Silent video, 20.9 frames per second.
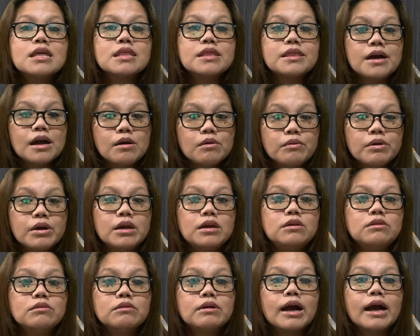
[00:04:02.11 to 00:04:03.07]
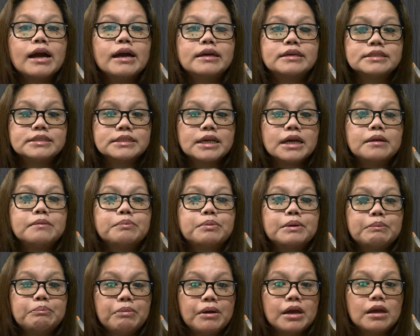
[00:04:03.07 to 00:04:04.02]
That way you guys can
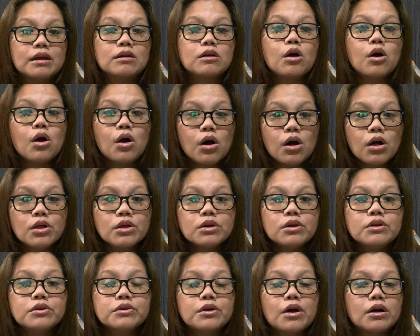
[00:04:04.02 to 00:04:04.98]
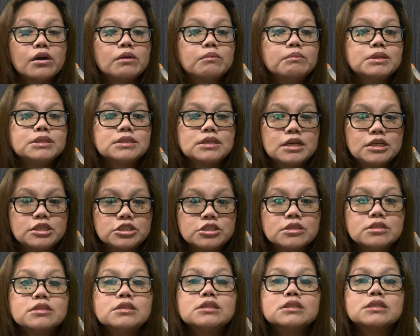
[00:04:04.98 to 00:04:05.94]
prepare all your
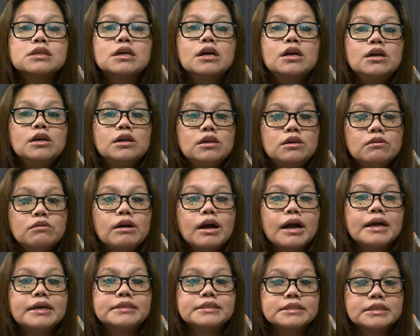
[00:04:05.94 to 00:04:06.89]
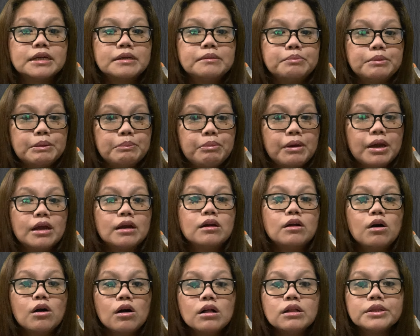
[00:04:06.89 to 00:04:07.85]
documentations. You guys can
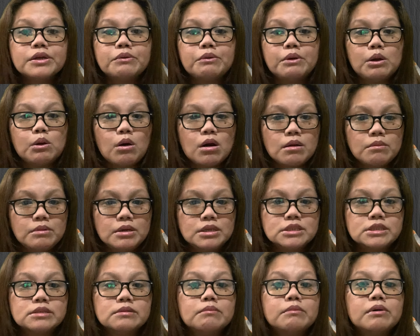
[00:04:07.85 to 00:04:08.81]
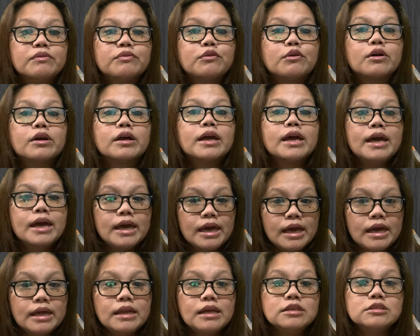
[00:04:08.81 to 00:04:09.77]
prepare all the requirements before
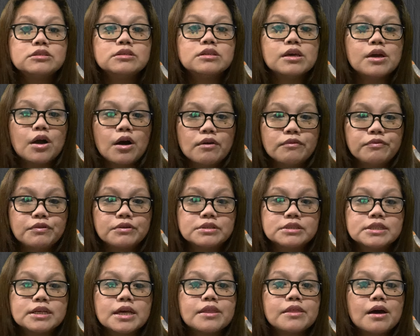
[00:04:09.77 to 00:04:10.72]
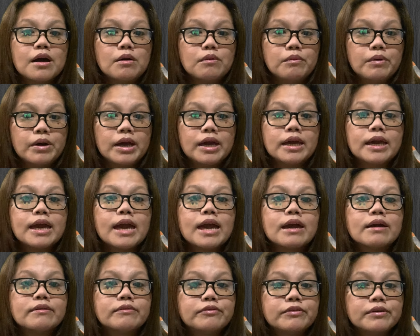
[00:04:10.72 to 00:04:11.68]
heading to the office. That way
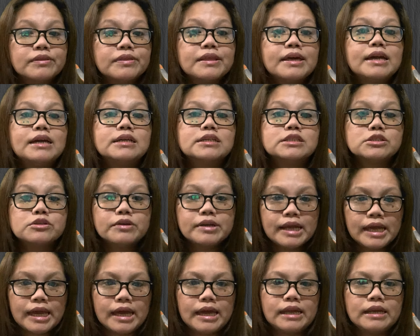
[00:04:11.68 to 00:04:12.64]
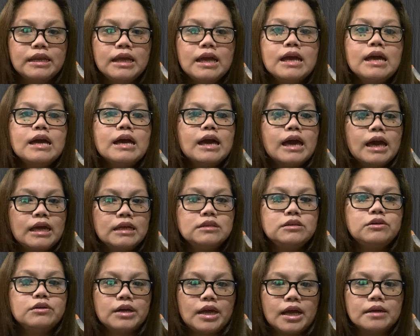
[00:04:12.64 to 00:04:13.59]
everything is on hand
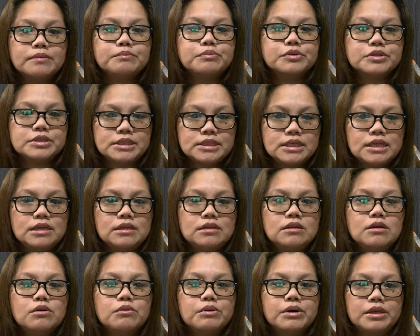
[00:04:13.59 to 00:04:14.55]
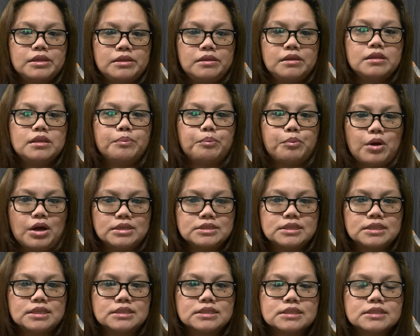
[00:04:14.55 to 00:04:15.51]
and you can proceed with the
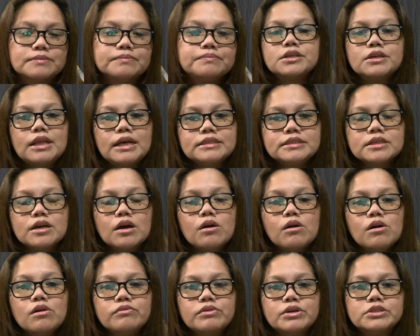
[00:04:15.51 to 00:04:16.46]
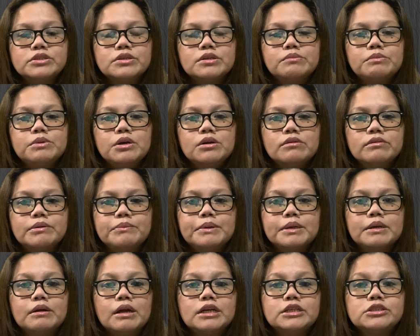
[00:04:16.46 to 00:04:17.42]
process. So let's go over to the Bureau of
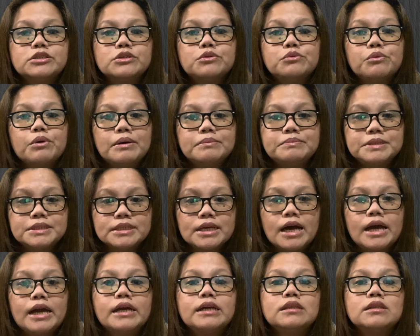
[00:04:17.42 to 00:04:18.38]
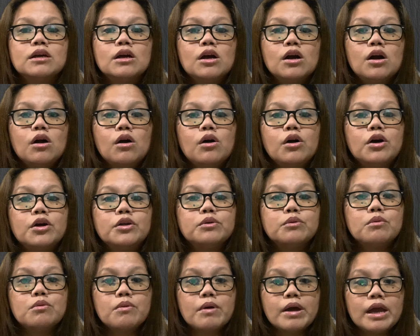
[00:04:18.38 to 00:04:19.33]
Immigration website on
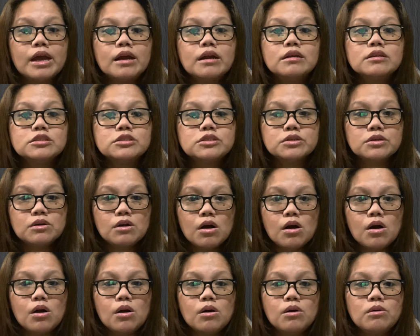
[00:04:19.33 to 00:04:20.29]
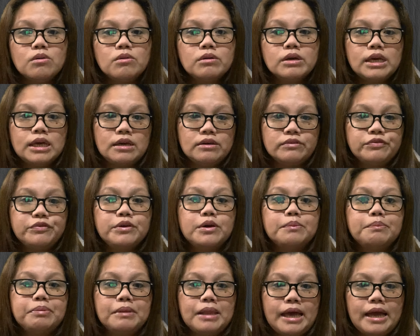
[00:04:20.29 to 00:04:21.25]
where to go if
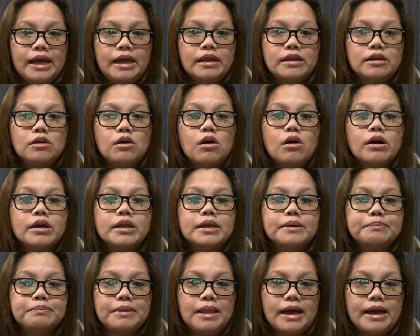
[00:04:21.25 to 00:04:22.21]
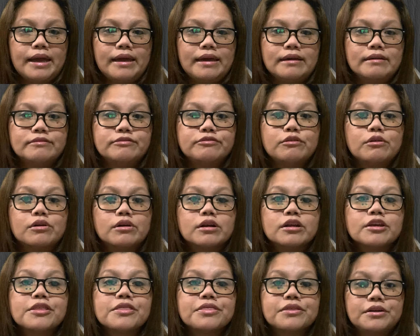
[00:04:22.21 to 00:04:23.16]
you plan on applying
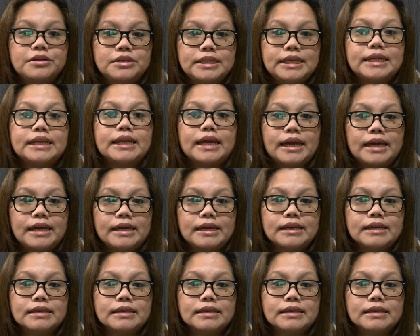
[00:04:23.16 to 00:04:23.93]
for 13A.